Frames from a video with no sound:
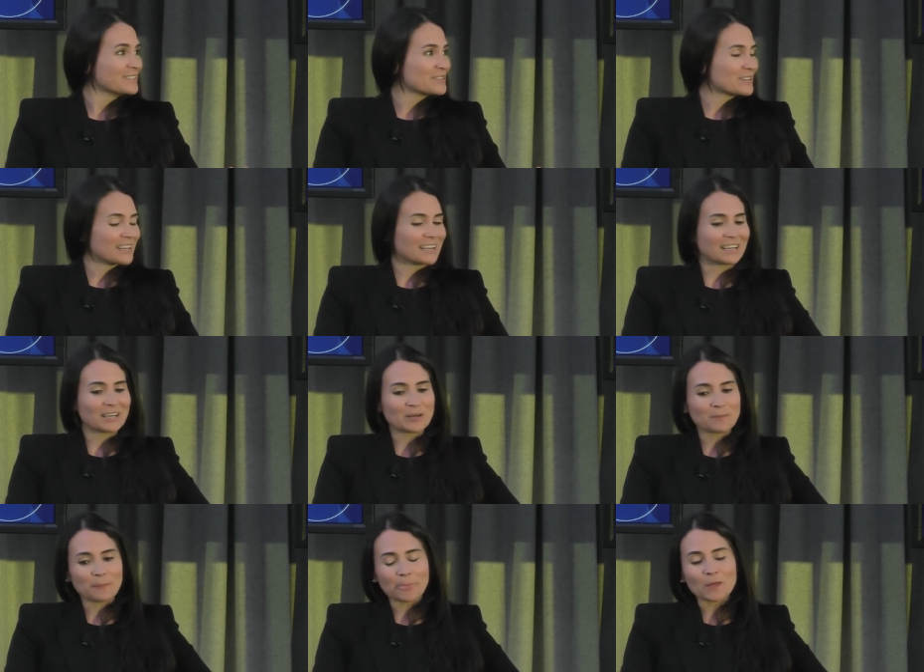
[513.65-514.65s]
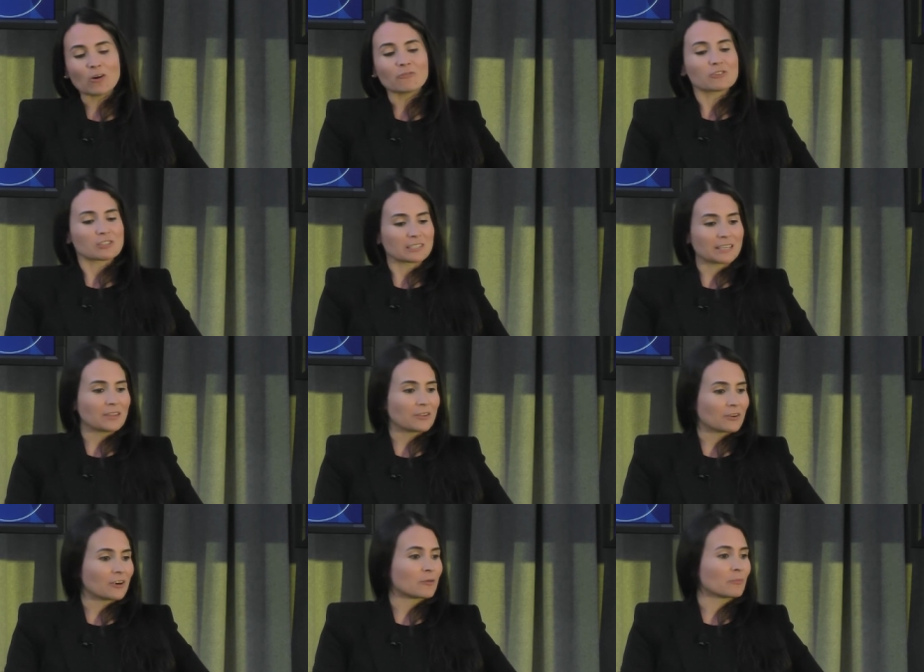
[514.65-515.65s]
Nice. Um, obviously,
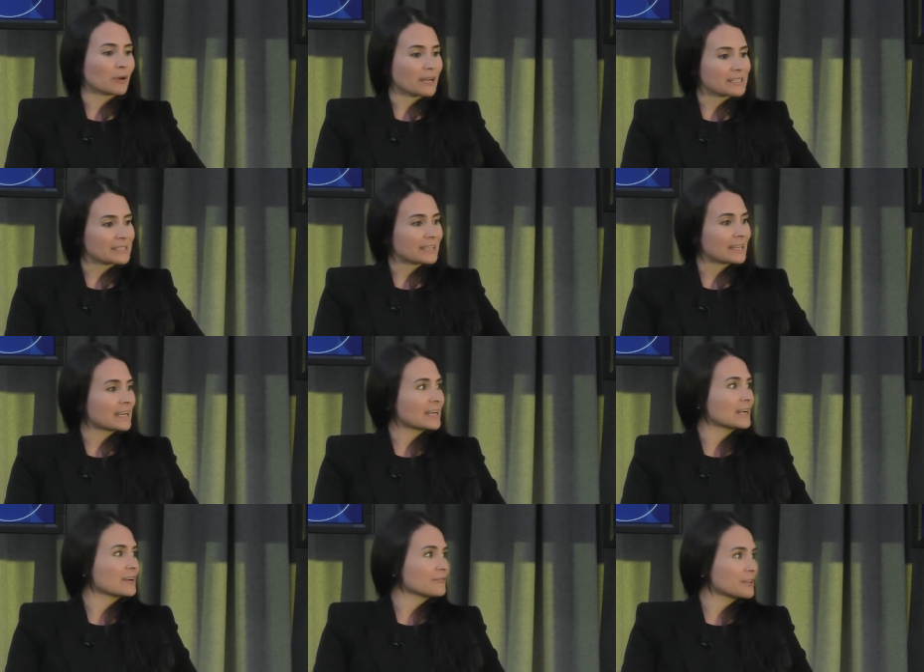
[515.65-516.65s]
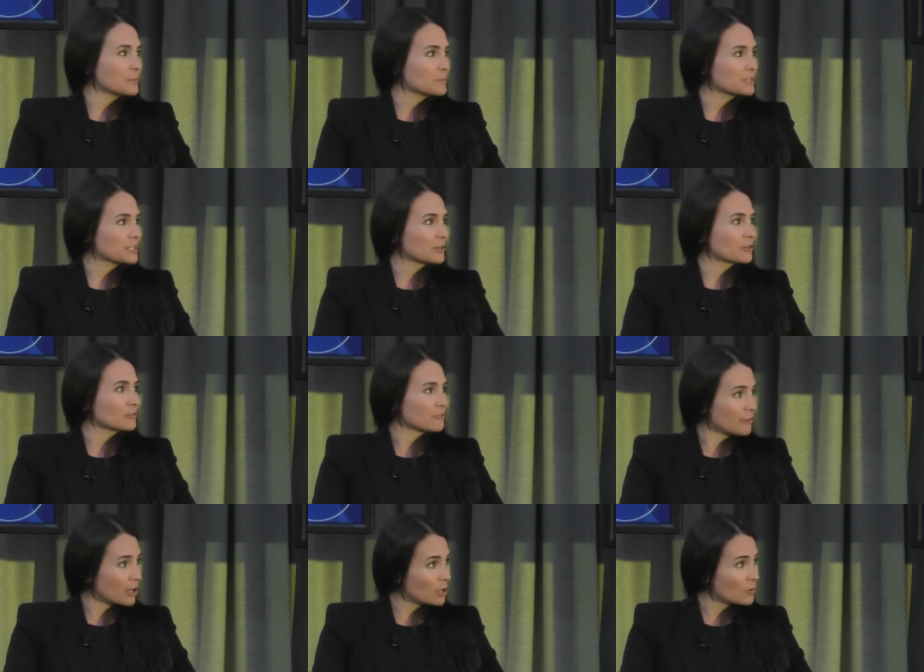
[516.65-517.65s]
there are brands that have a particular
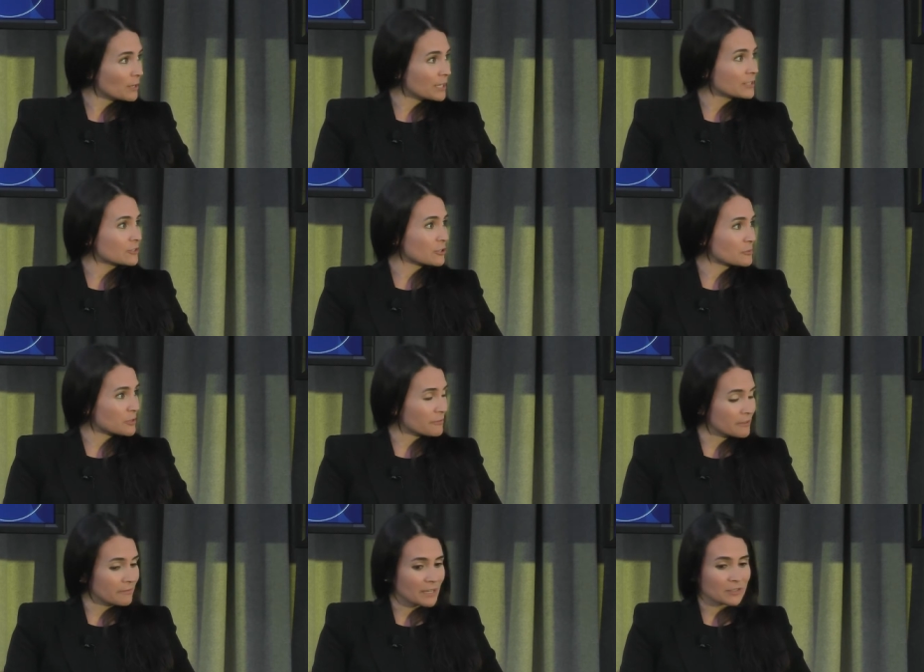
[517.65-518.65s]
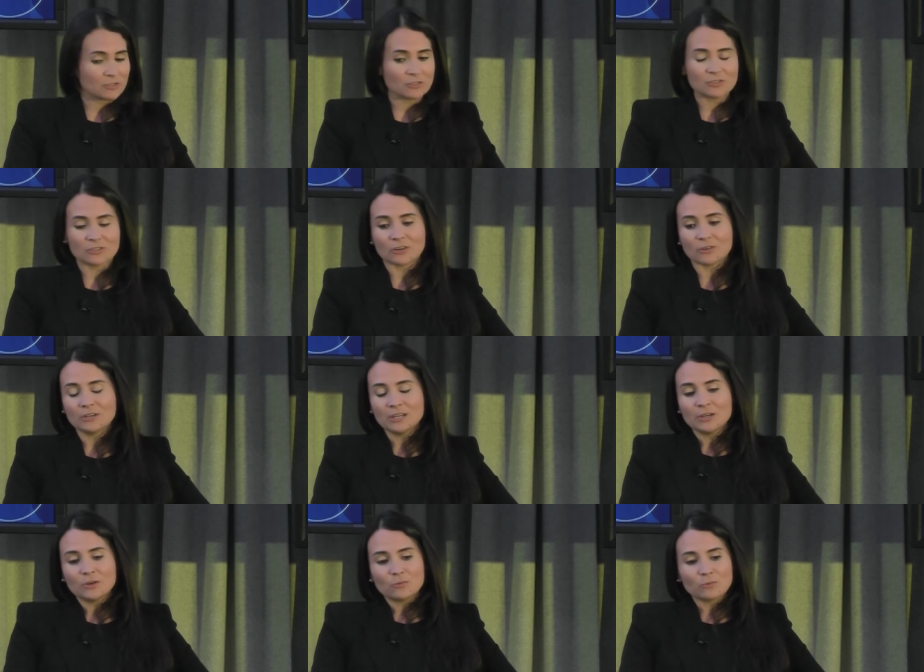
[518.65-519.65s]
following in terms of investors. So
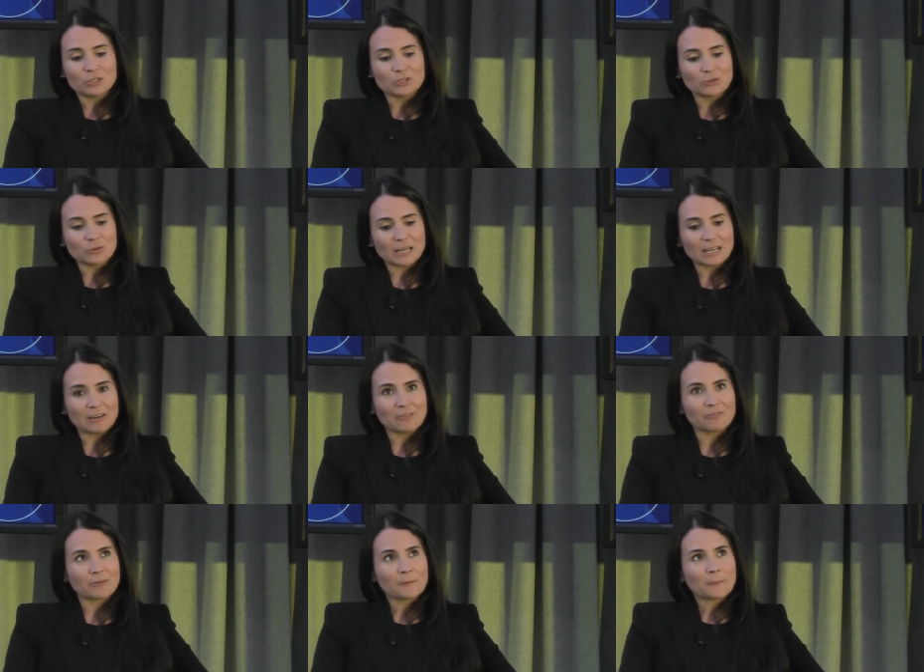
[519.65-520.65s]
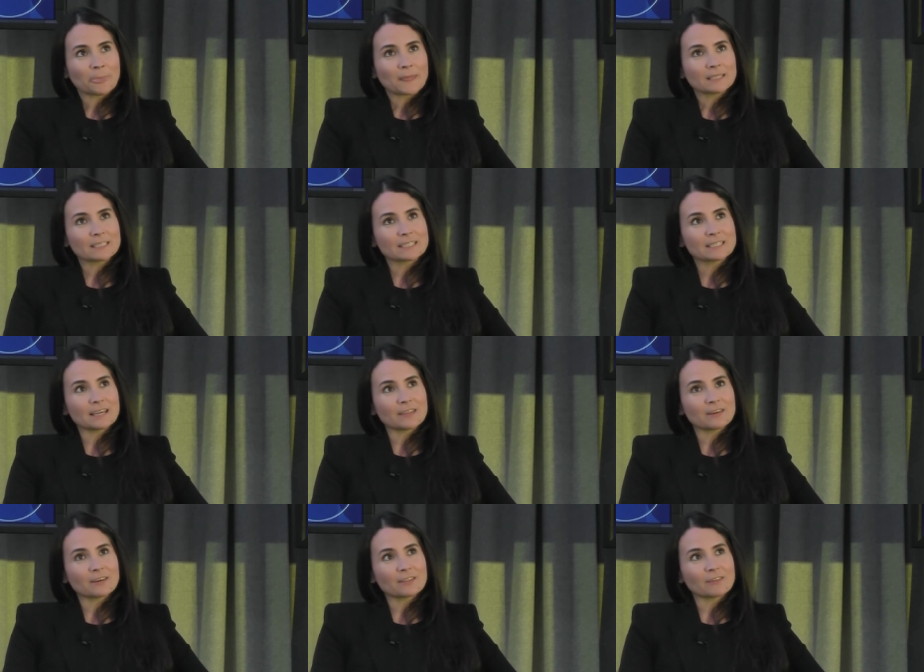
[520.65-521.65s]
we do have let's say,
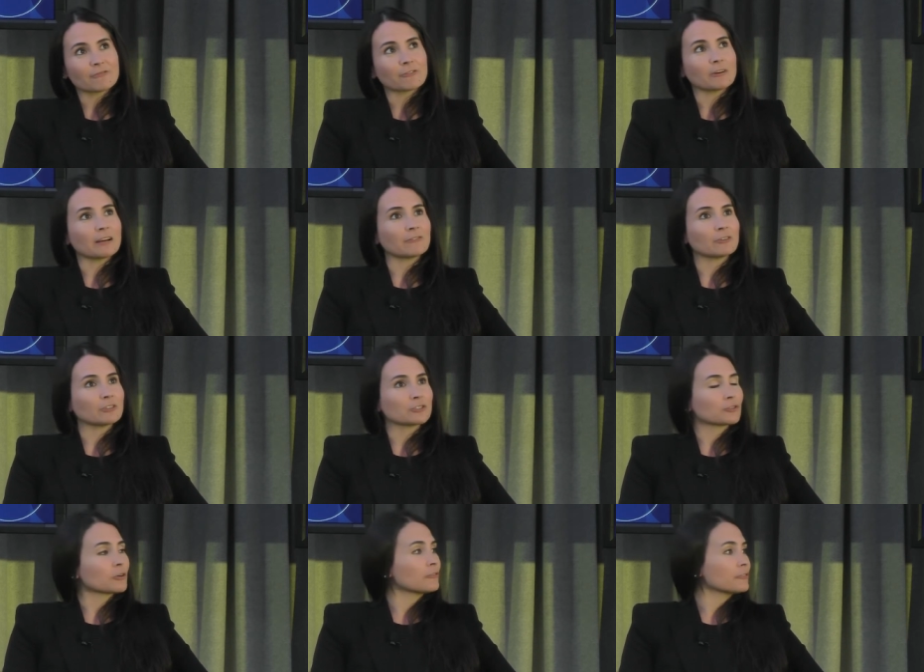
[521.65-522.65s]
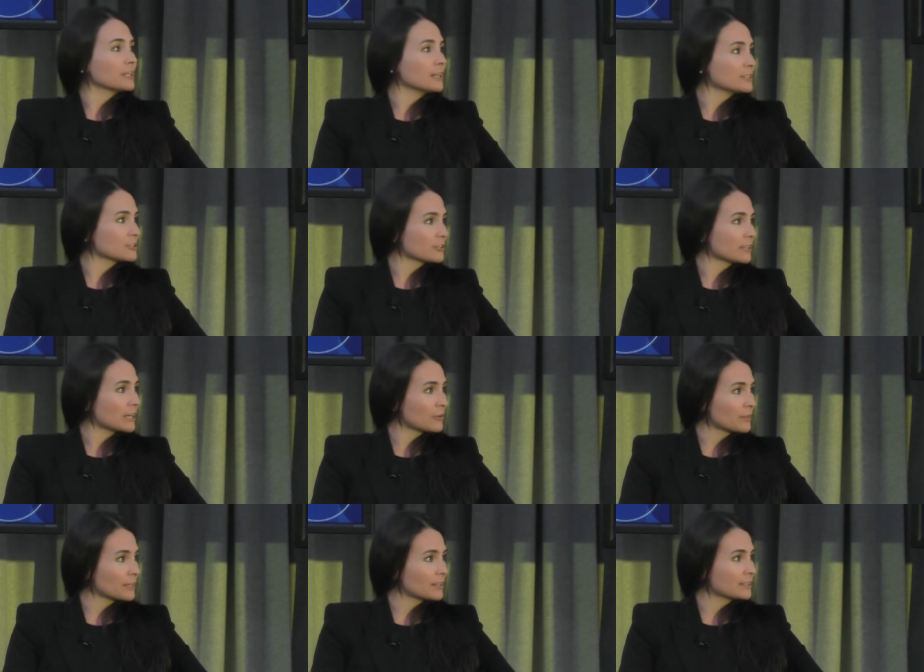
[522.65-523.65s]
the, the forever trophy hunter
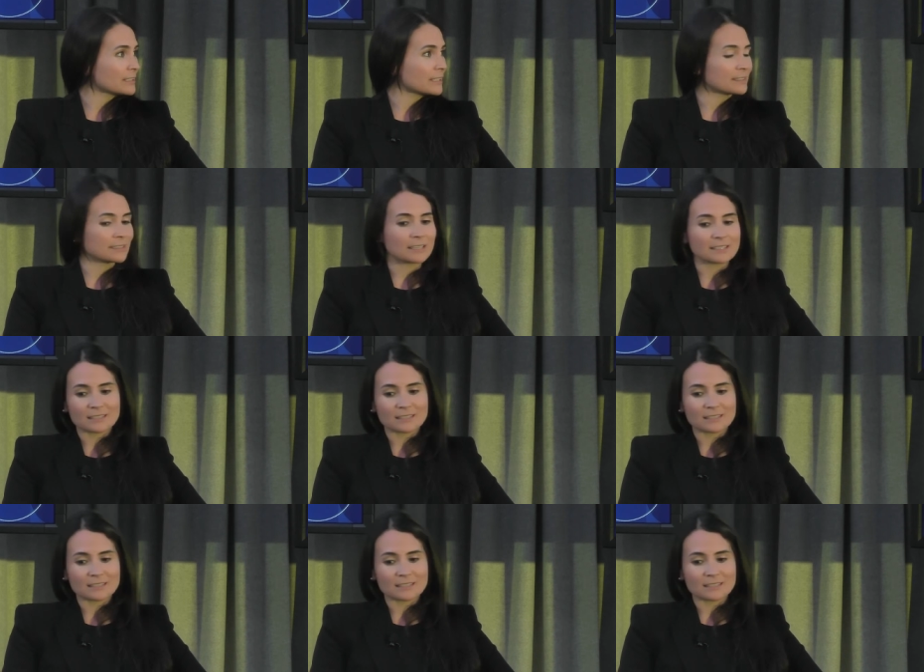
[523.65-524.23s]
out there that does